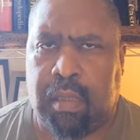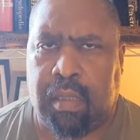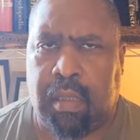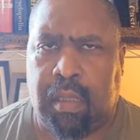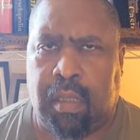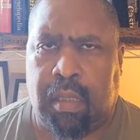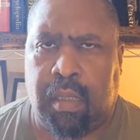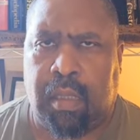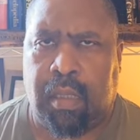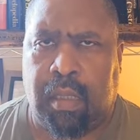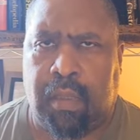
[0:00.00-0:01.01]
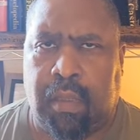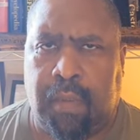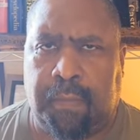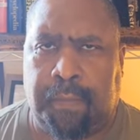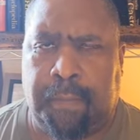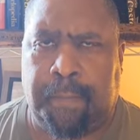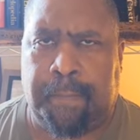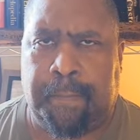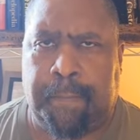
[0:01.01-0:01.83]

Nothing is said.